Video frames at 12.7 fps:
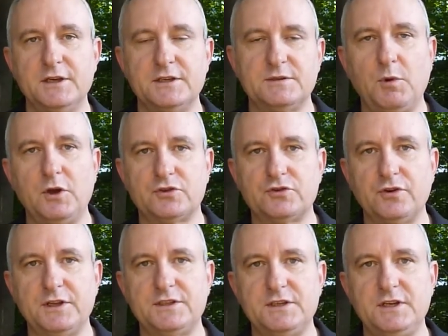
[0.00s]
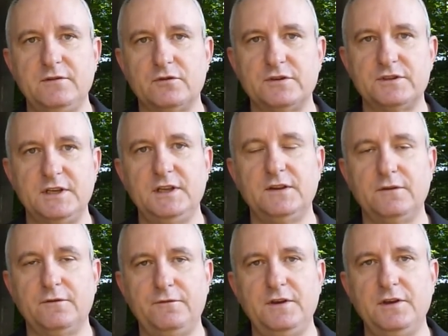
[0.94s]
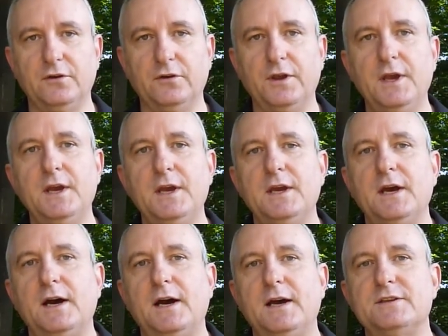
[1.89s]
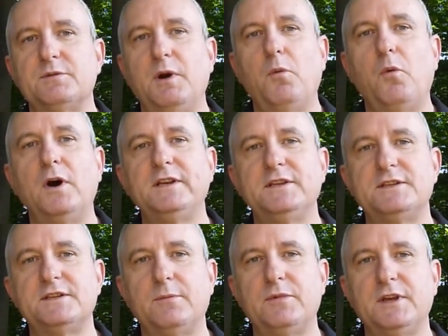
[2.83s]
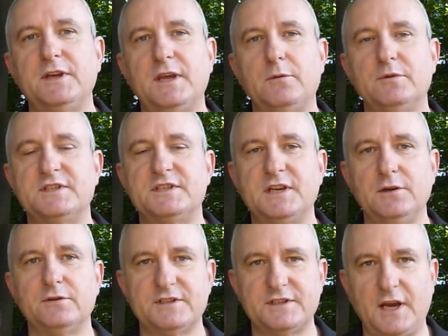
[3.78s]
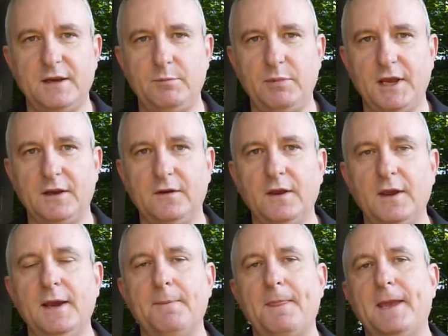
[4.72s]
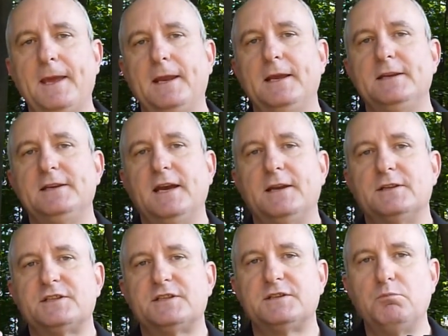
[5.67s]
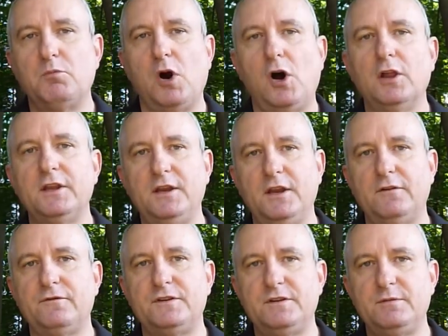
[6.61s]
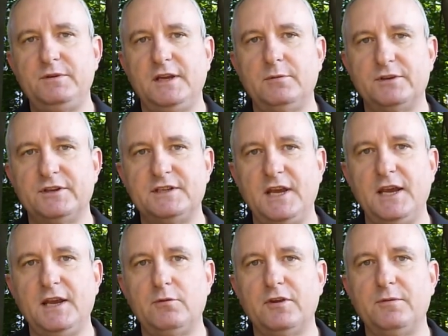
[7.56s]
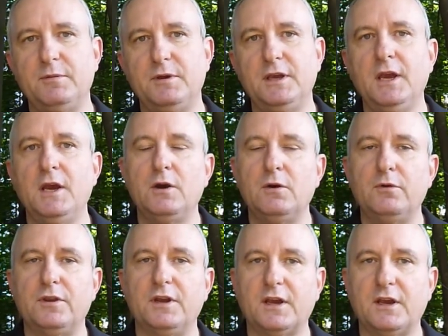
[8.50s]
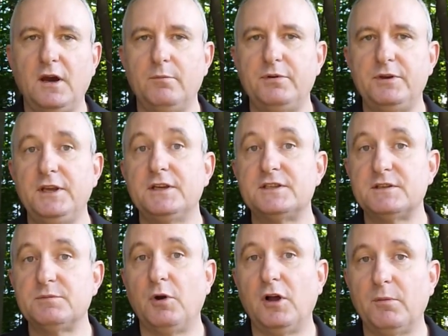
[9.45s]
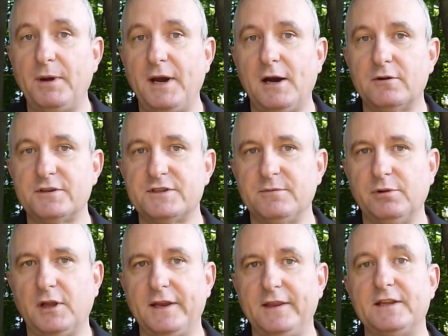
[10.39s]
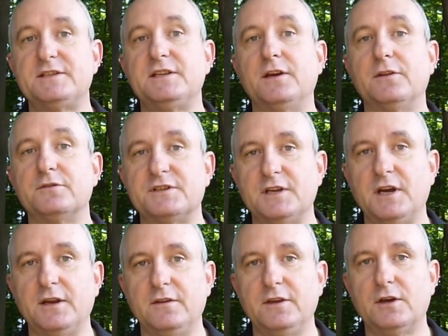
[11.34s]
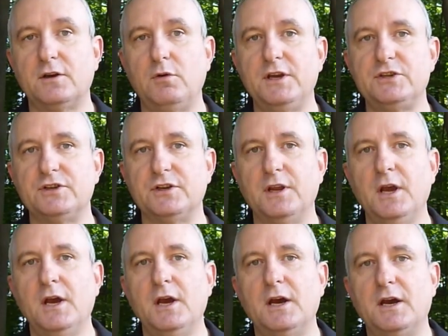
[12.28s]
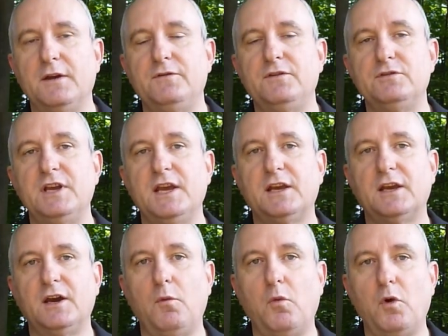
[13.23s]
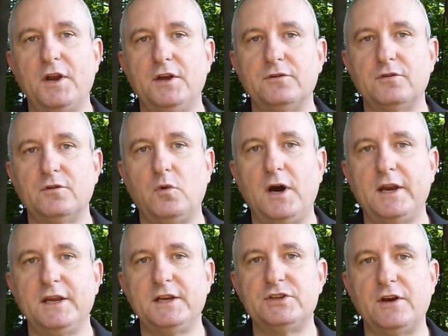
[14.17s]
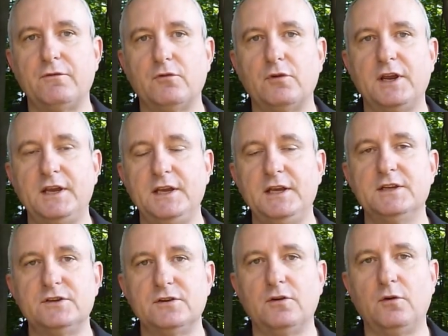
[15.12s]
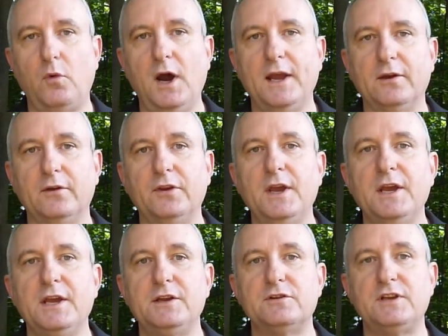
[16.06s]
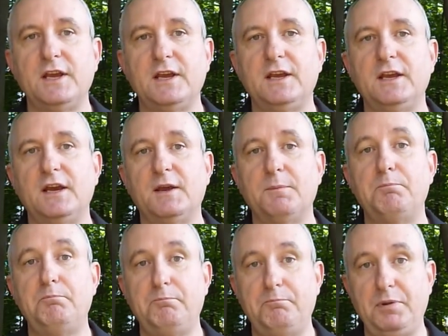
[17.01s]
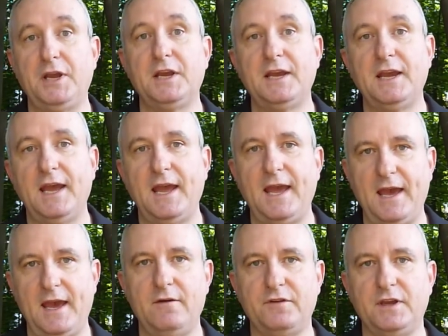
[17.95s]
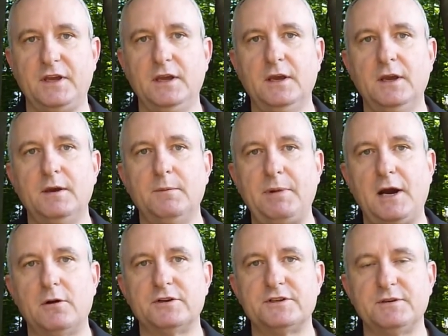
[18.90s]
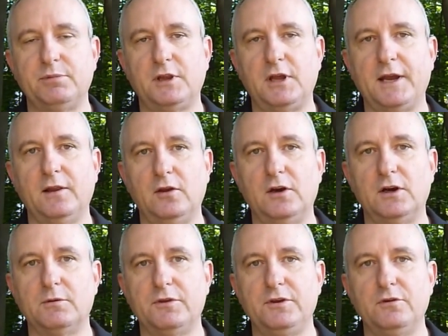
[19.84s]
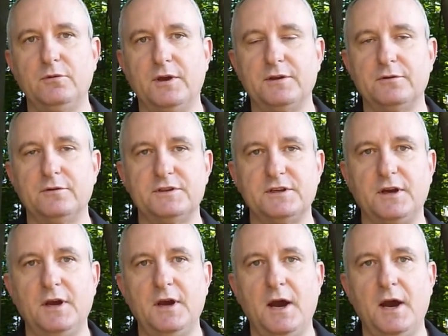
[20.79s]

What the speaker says: small transceivers, in the field. So I wanted something that was single sideband and yet small enough to be able to take with me with an accompanying small power supply. That's the other side of the equation. If you take a 100 watt HF rig into the wild, you're taking a big, heavy power supply along with you, whether it's a